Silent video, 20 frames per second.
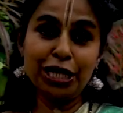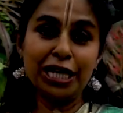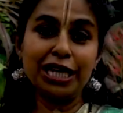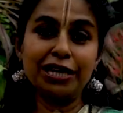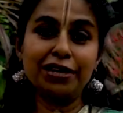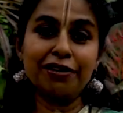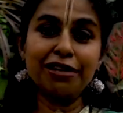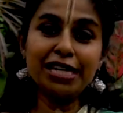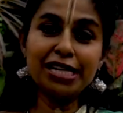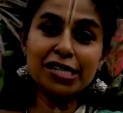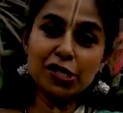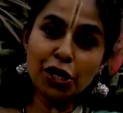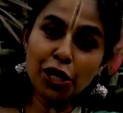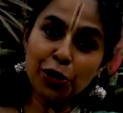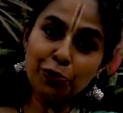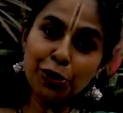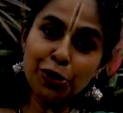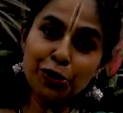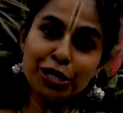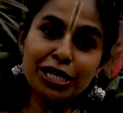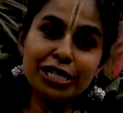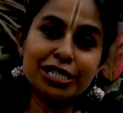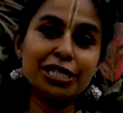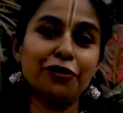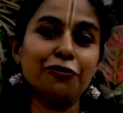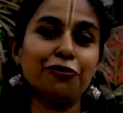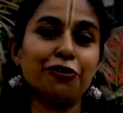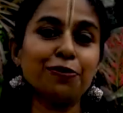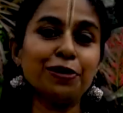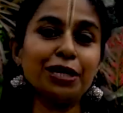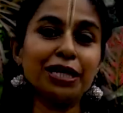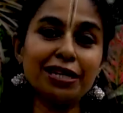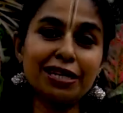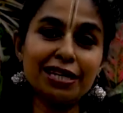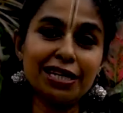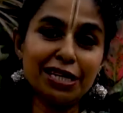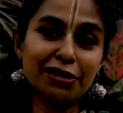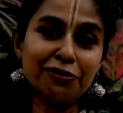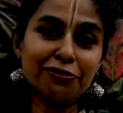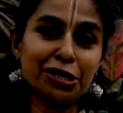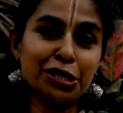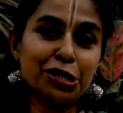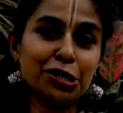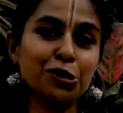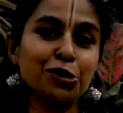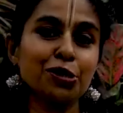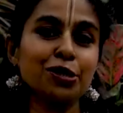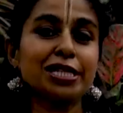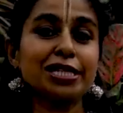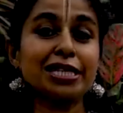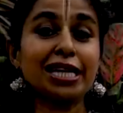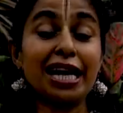Increase the immunity from the earlier videos,